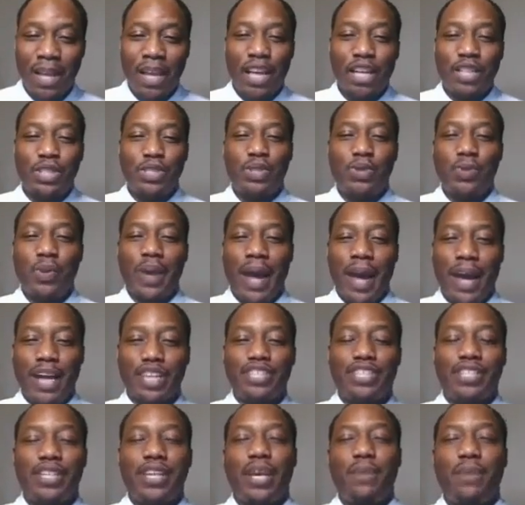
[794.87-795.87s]
to
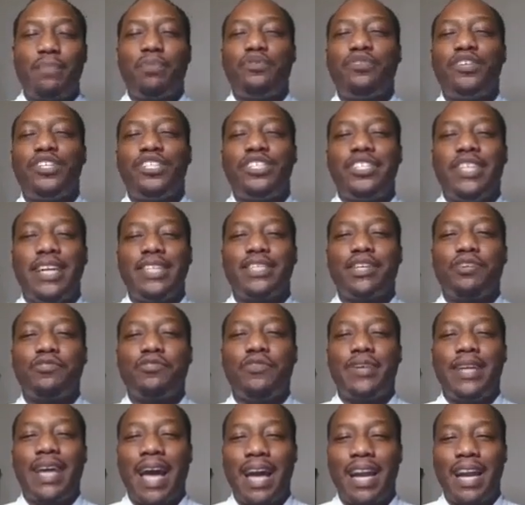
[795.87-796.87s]
actually appreciate the
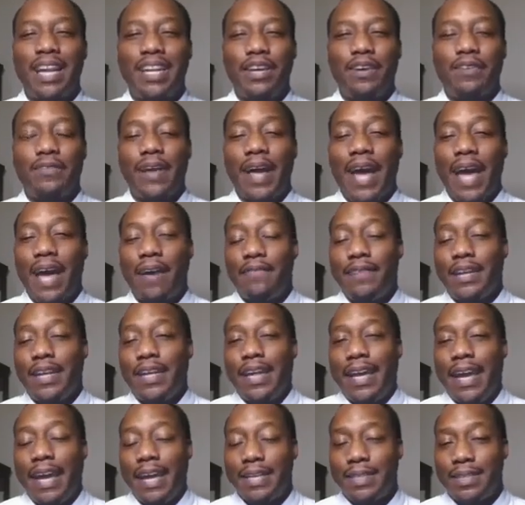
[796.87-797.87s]
reality of having an
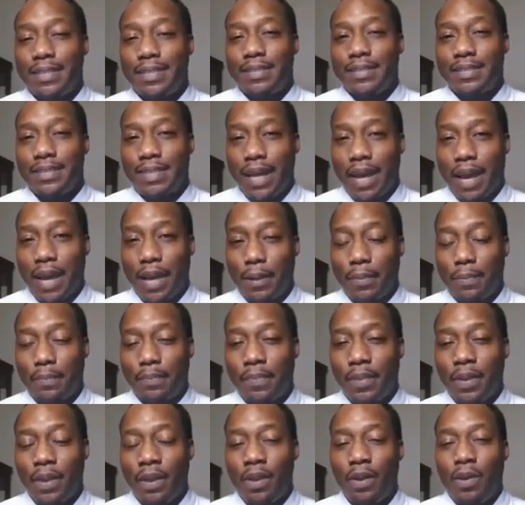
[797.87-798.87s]
end time.
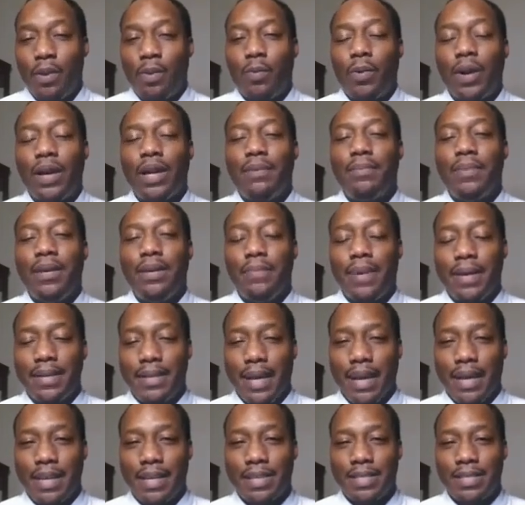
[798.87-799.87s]
What I mean by
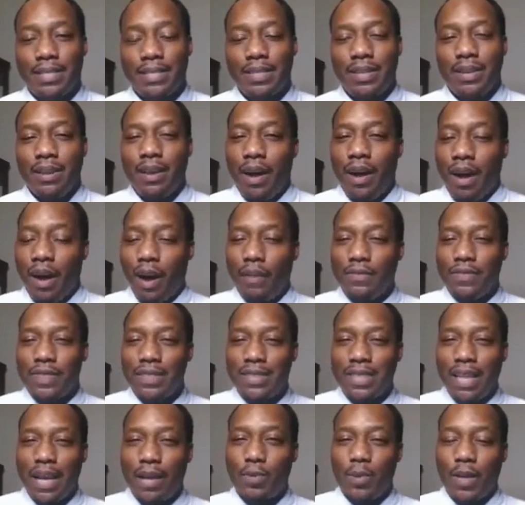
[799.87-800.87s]
that is,
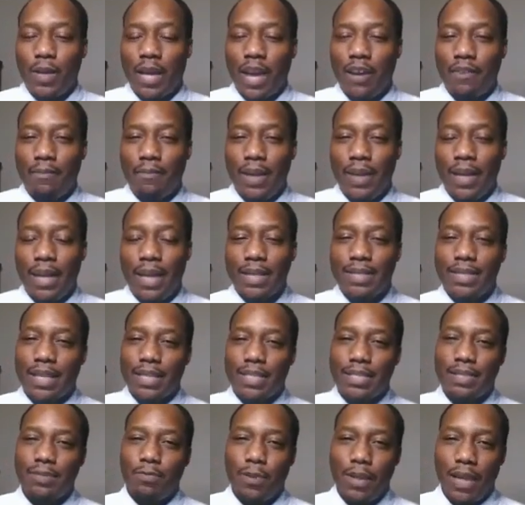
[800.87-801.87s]
oftentimes we have meetings
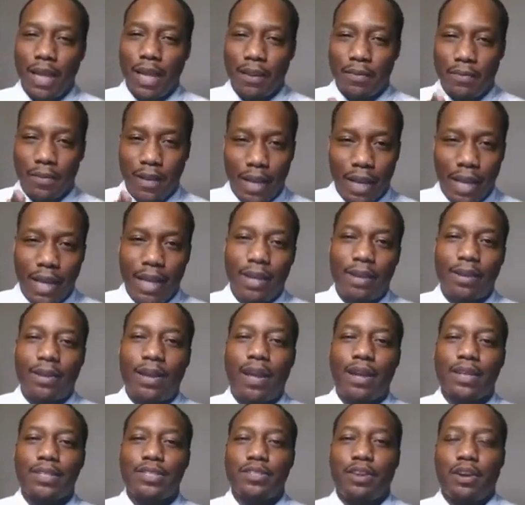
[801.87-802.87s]
that we have 8
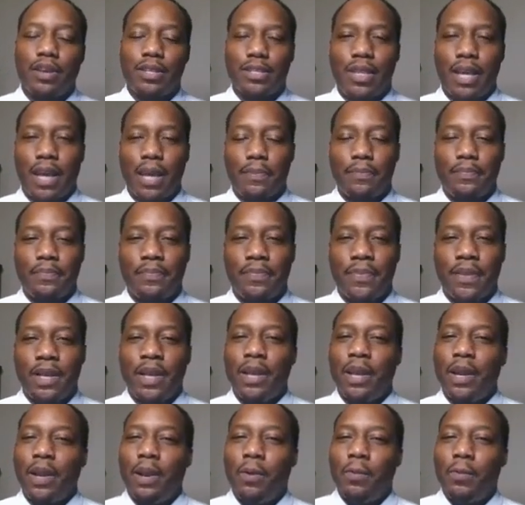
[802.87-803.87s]
o'clock start time.
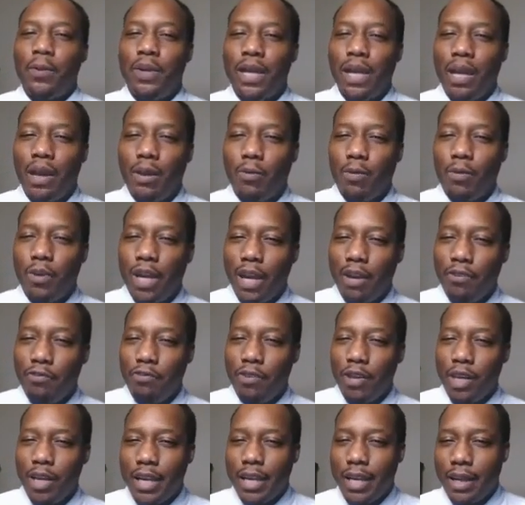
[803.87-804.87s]
We're not
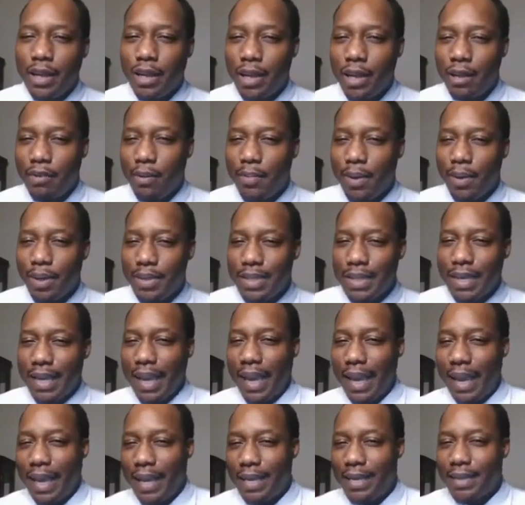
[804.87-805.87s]
really clear about the
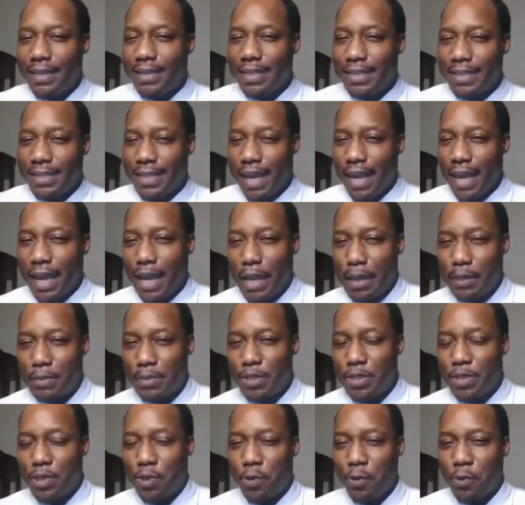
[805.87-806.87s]
end time.
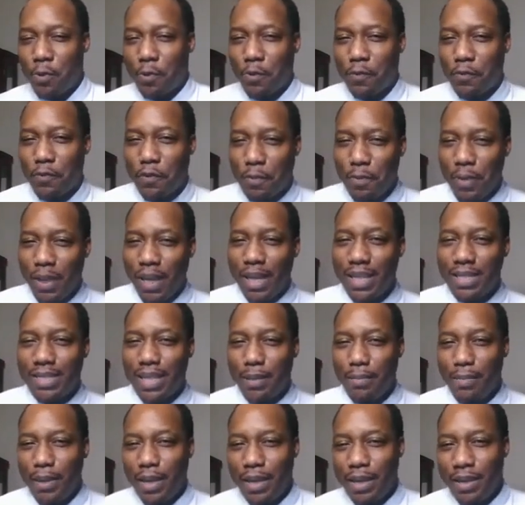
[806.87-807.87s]
So for meetings that
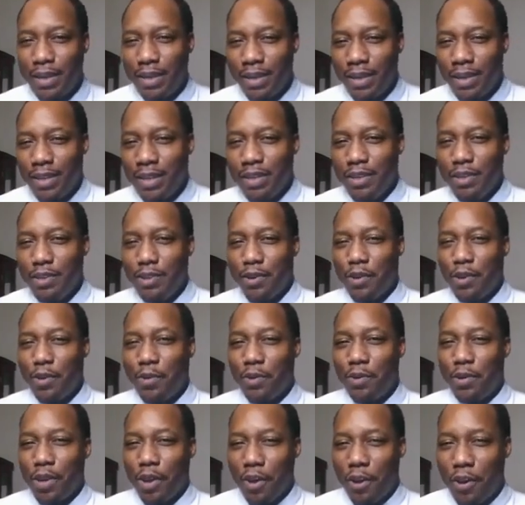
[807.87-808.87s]
may, go
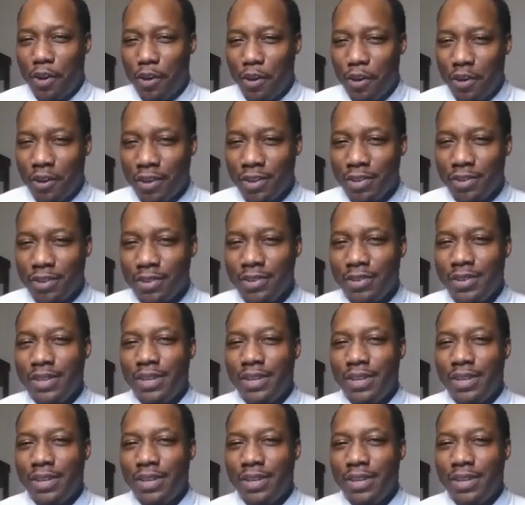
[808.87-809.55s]
long,